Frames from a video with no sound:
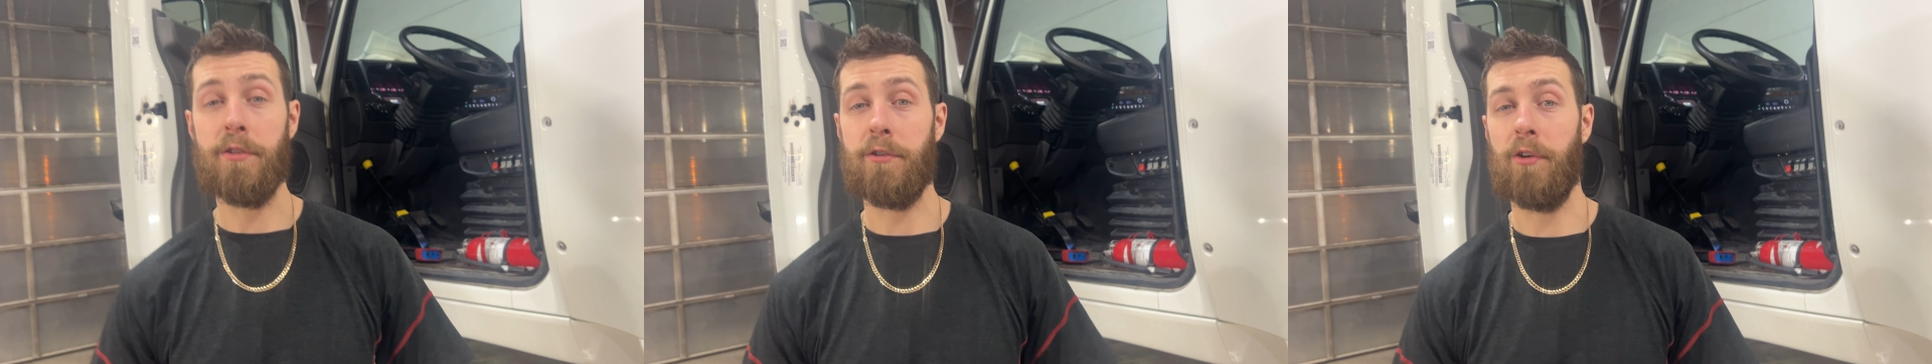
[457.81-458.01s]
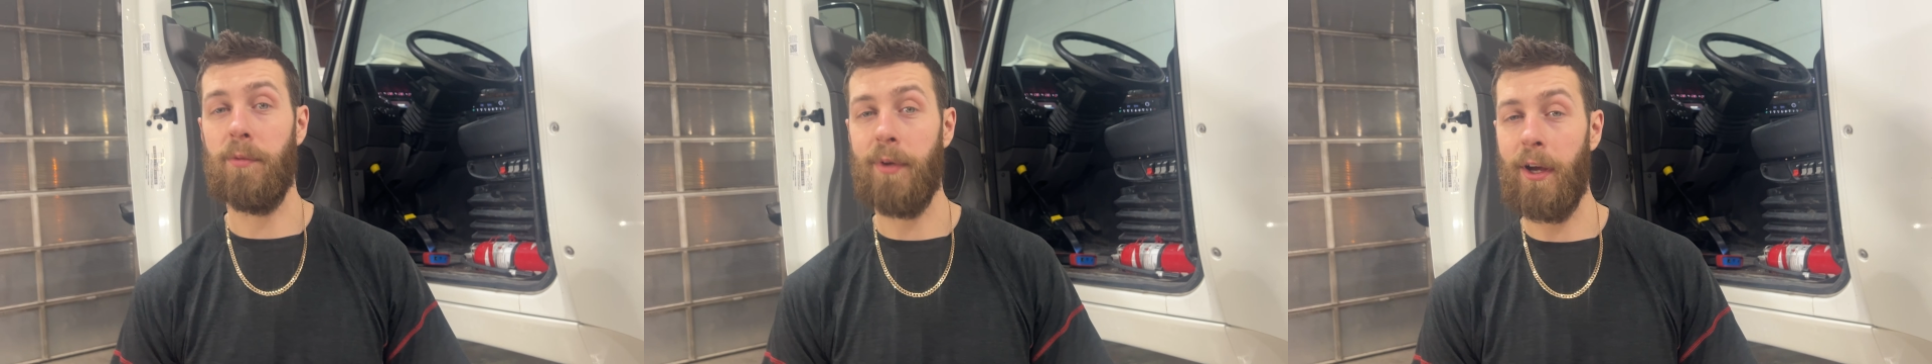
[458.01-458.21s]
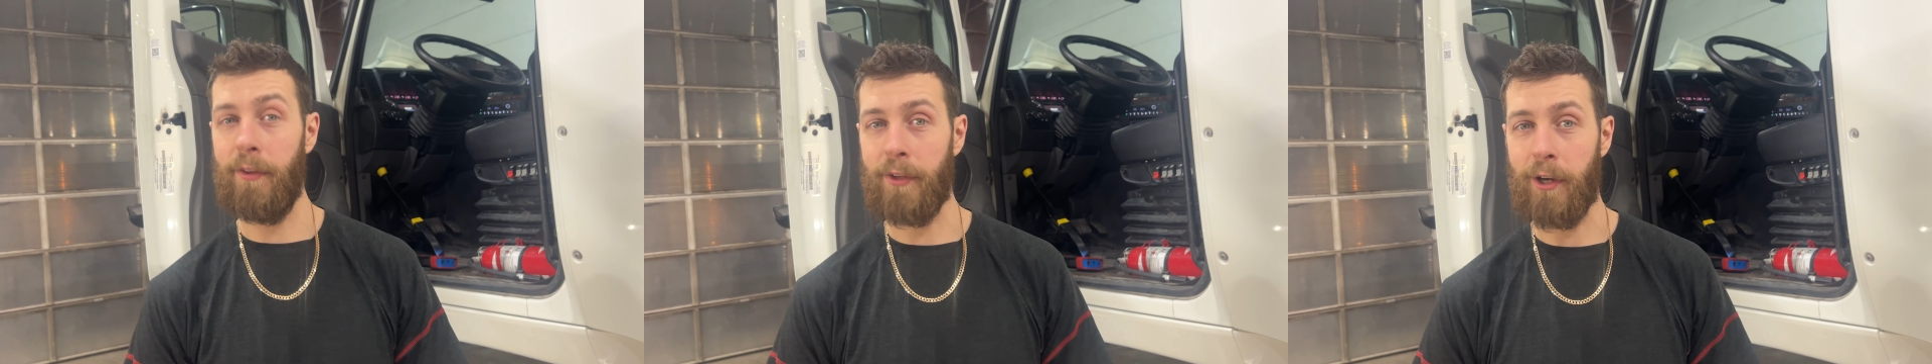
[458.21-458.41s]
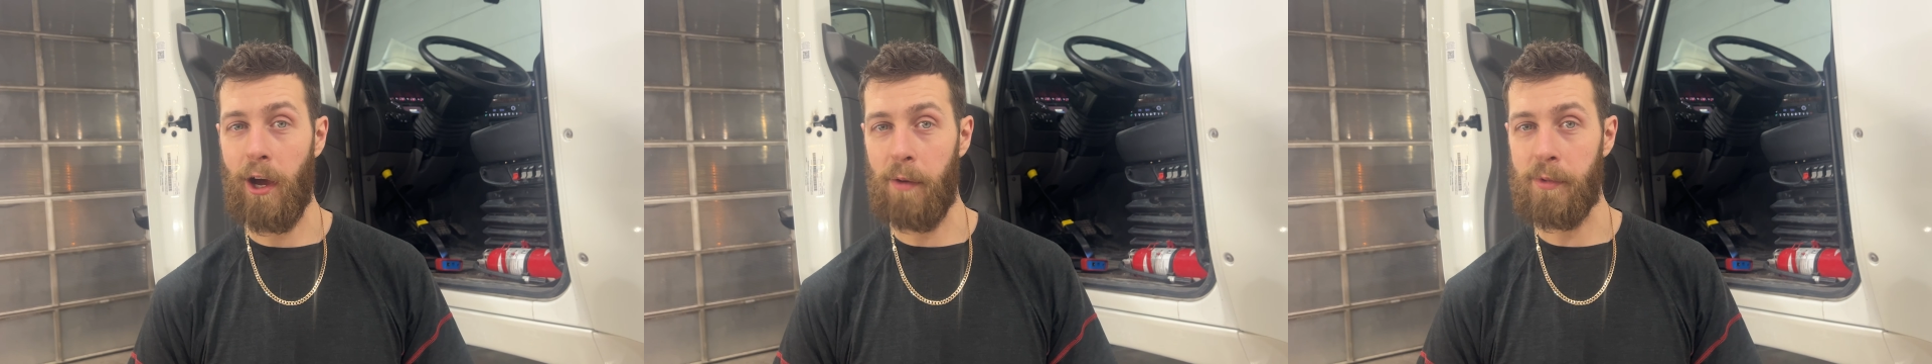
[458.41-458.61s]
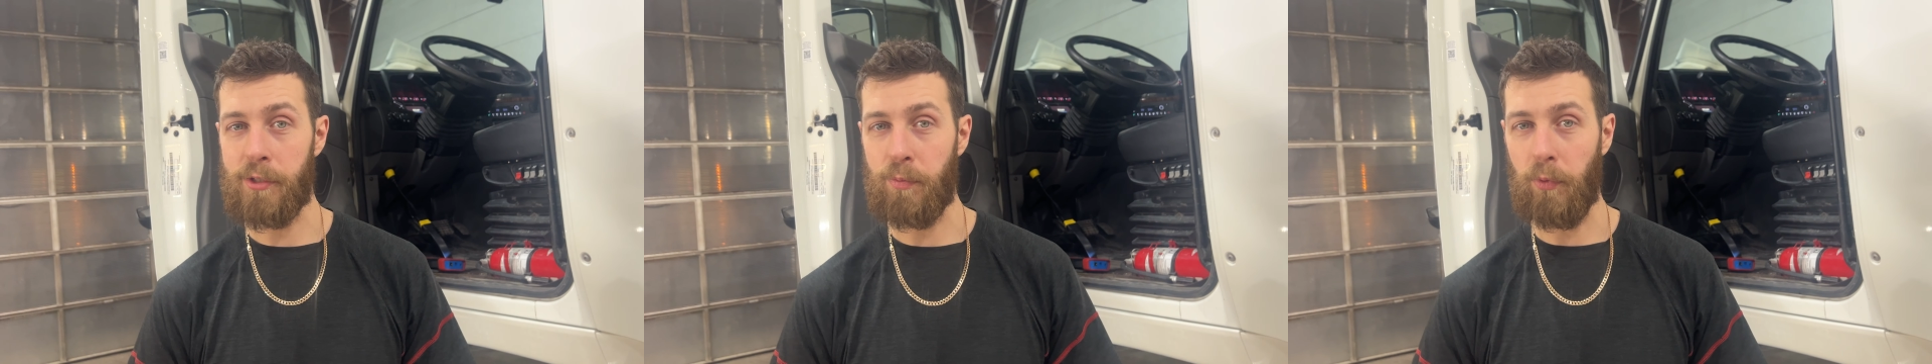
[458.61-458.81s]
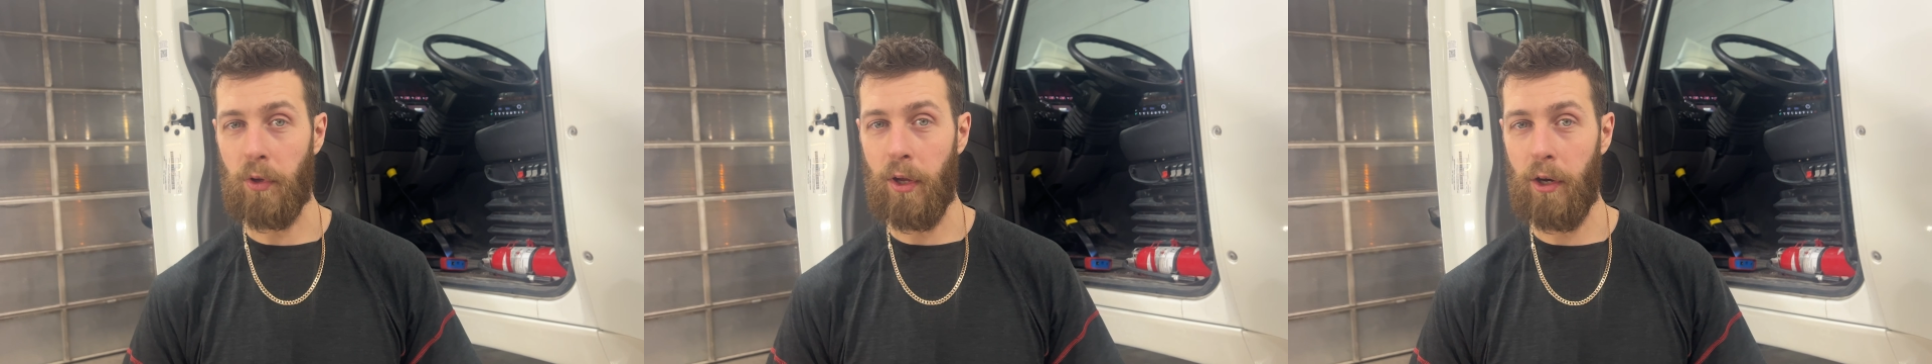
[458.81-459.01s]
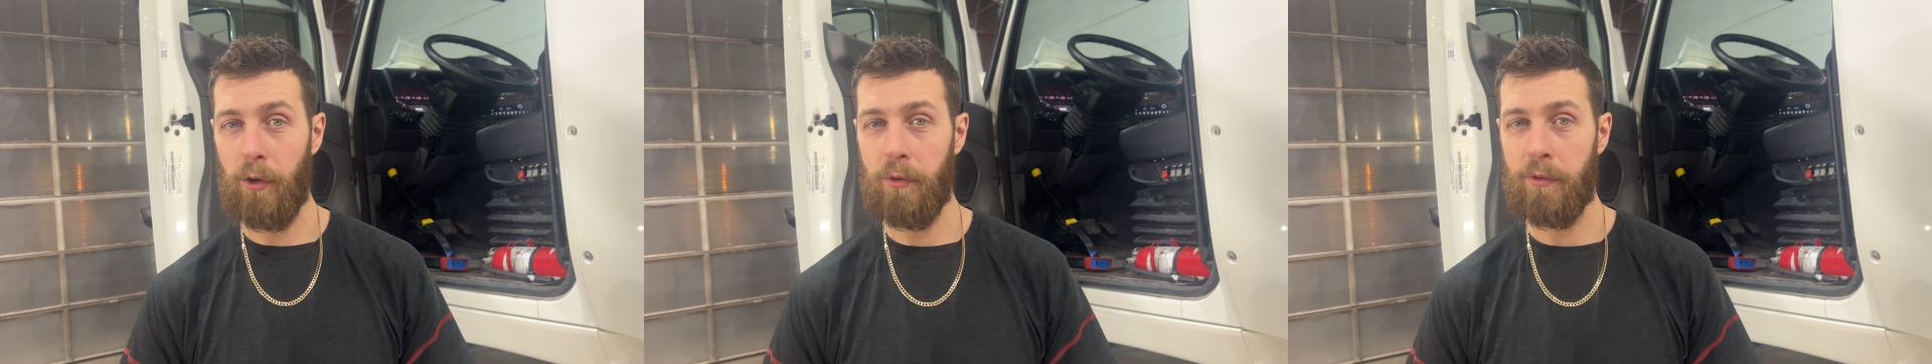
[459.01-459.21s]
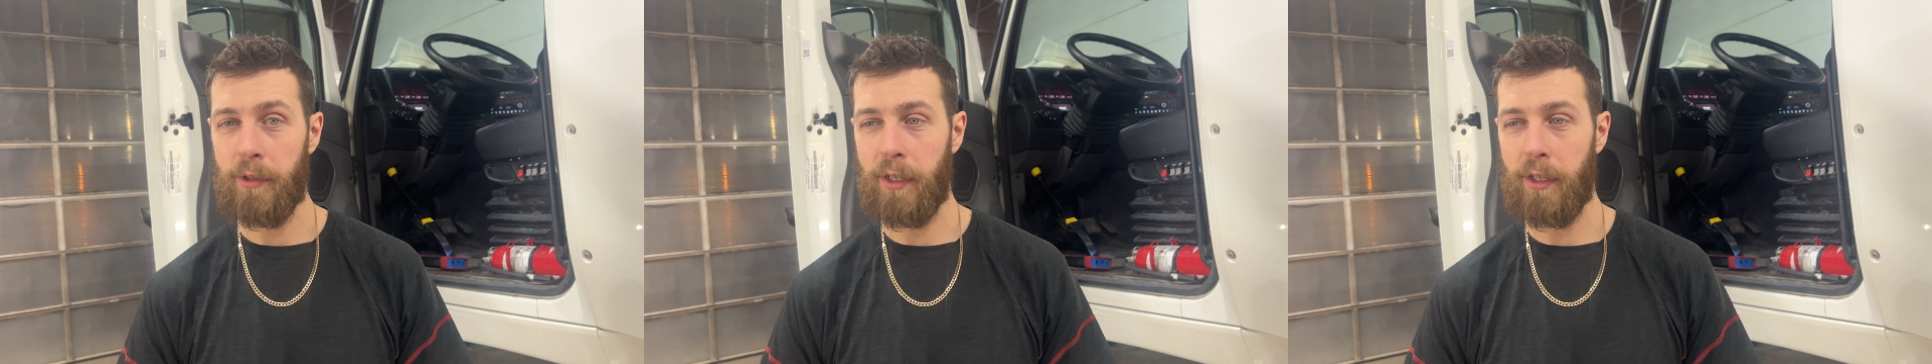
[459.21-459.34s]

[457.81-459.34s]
throw them down in the comments below.